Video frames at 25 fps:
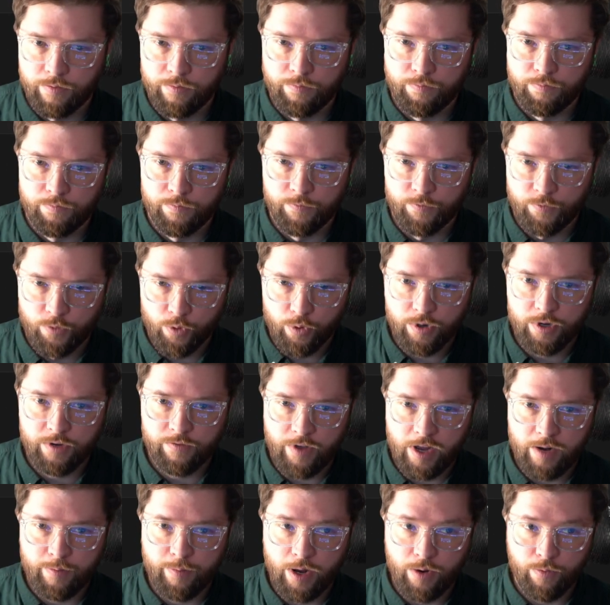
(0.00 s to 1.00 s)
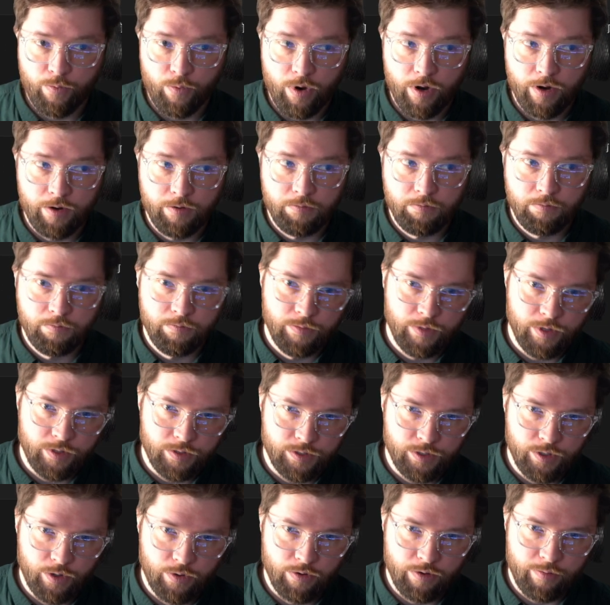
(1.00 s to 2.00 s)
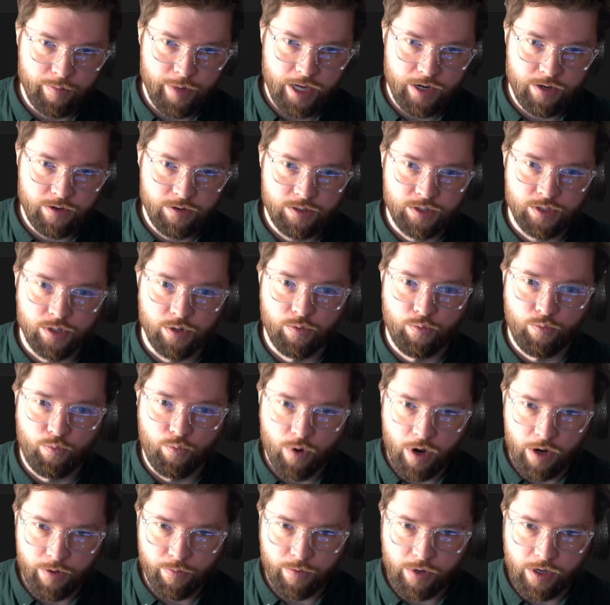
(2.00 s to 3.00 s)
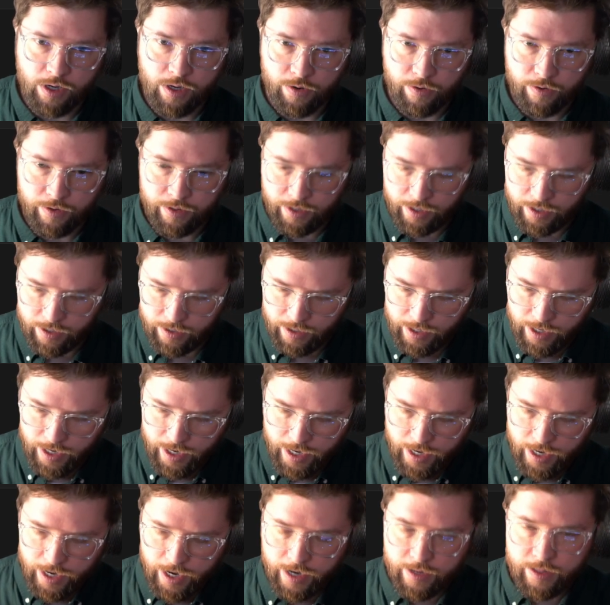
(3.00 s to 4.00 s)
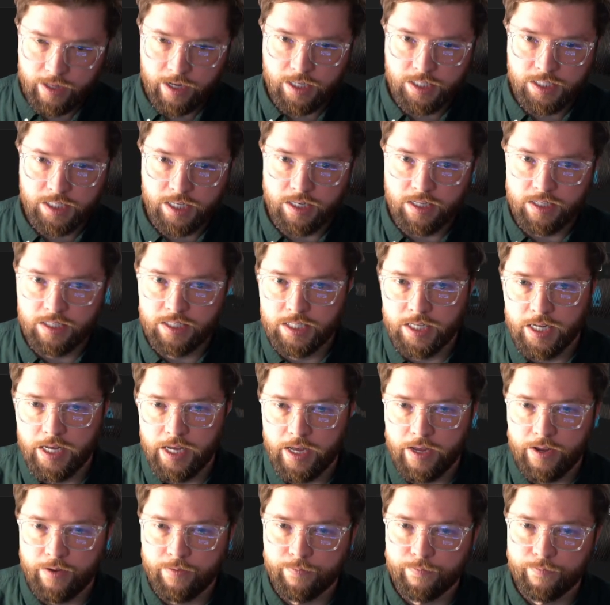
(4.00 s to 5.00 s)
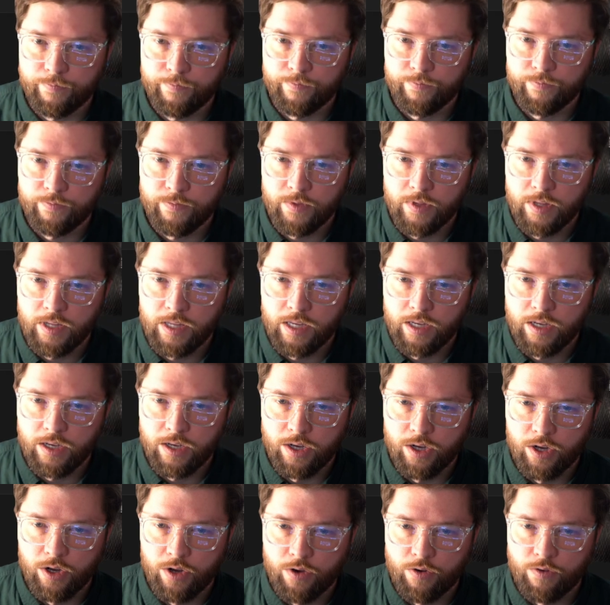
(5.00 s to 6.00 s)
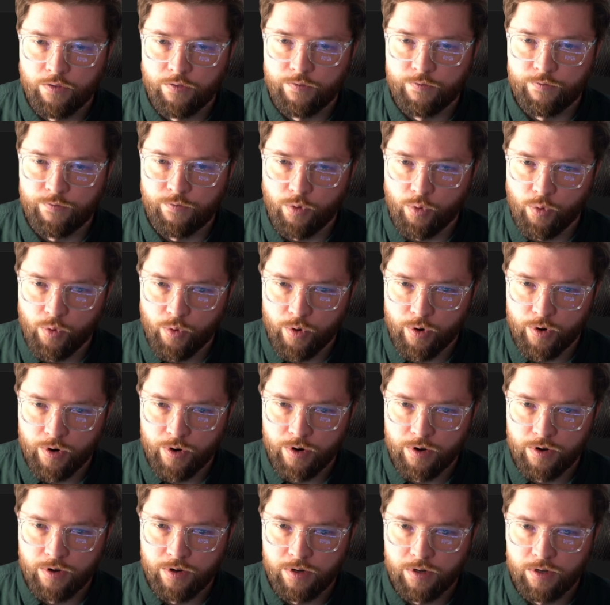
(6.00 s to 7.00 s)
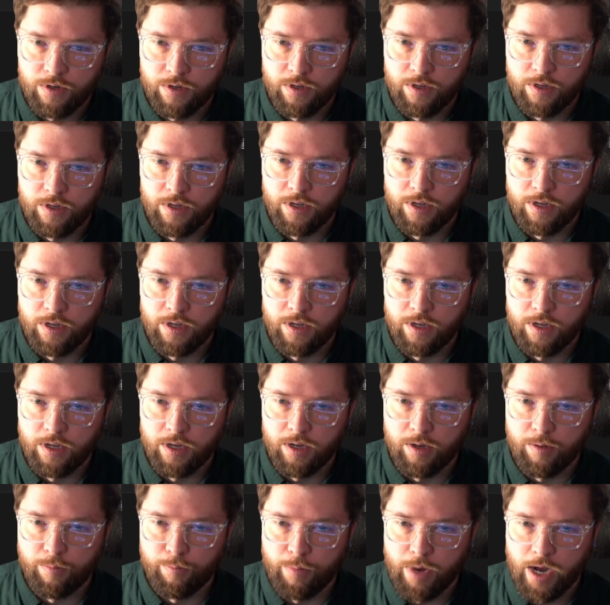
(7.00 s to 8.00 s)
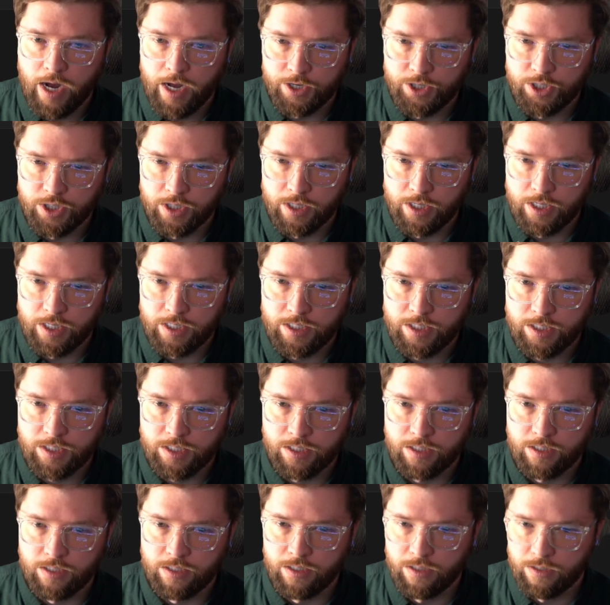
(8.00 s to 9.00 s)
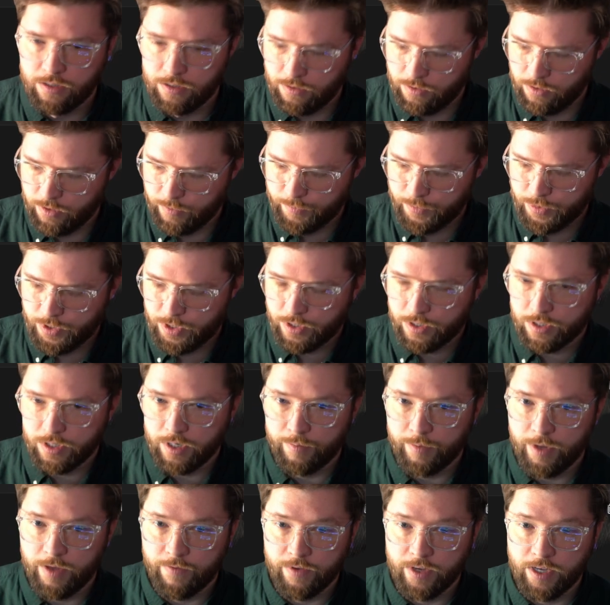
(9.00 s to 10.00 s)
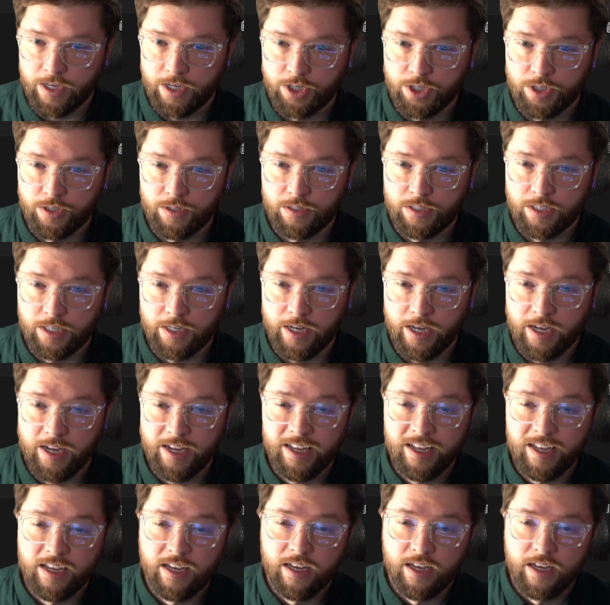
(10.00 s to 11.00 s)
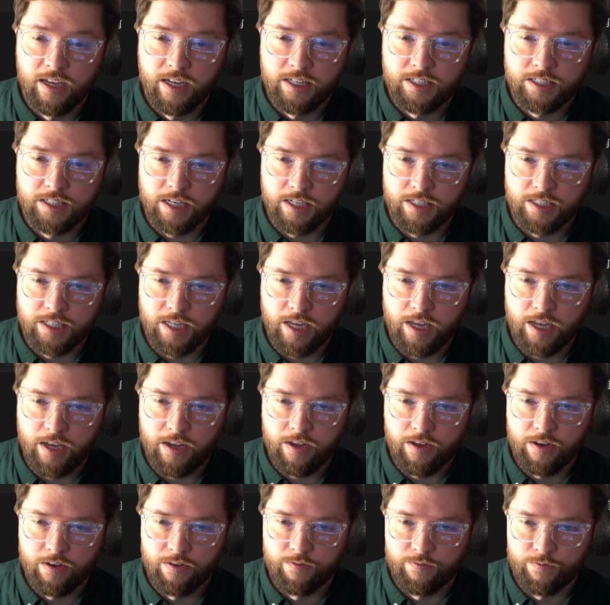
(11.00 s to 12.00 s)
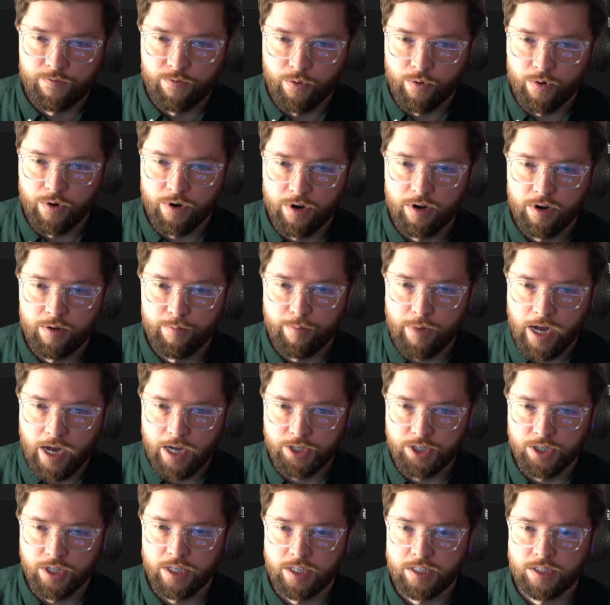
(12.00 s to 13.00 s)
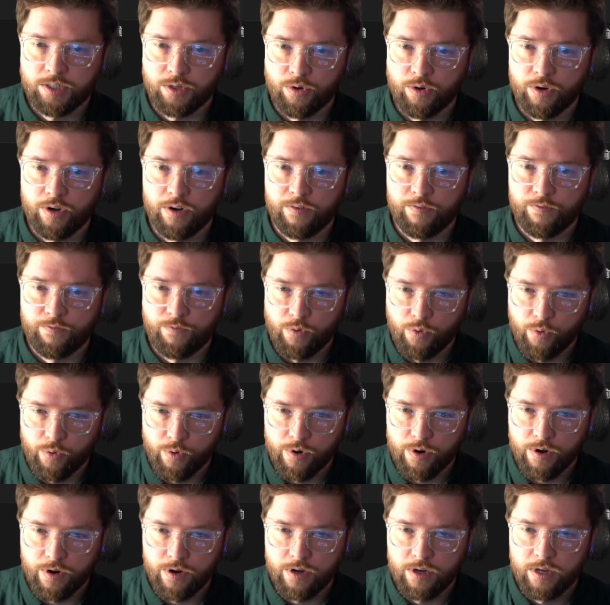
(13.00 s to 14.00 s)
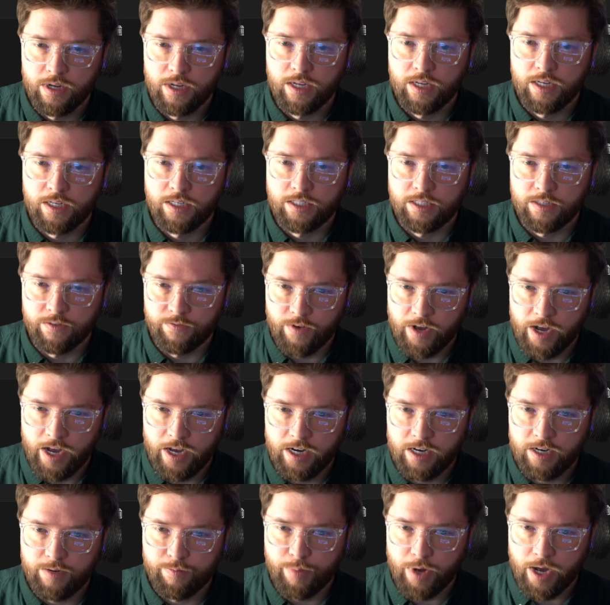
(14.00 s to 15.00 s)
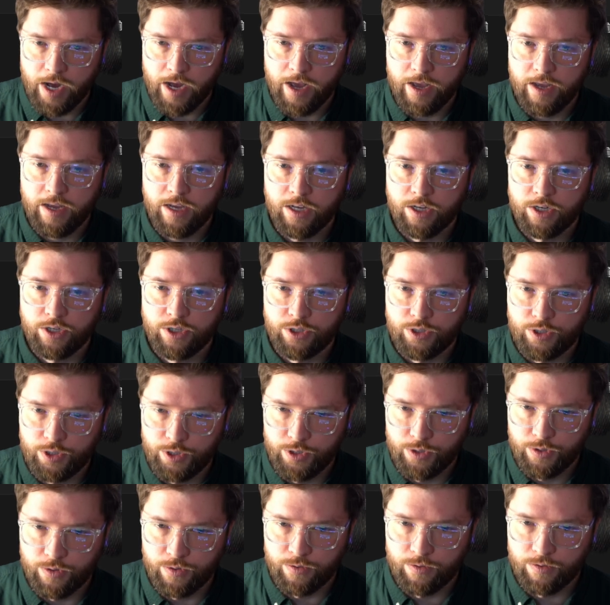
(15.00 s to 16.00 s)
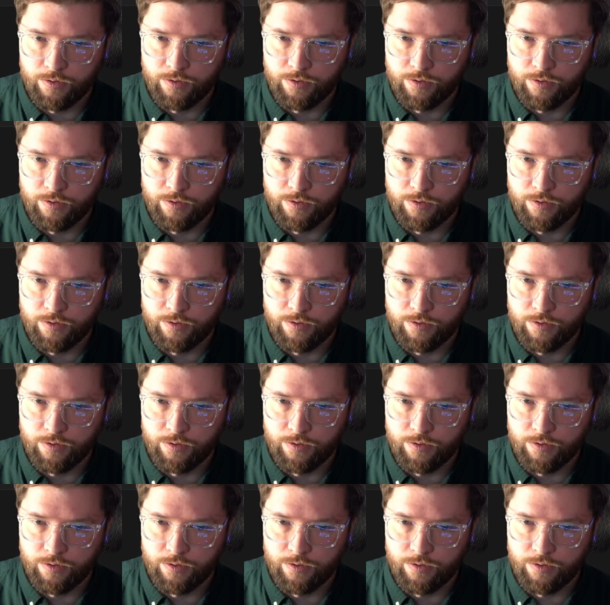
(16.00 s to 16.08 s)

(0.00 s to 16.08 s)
4 divided by 1, there's no remainders, so 1 would go in there. And then it's going to say 4 modulus, oops, I'm having issues today. It's going to say 4 modulus, or 4 divided by 2.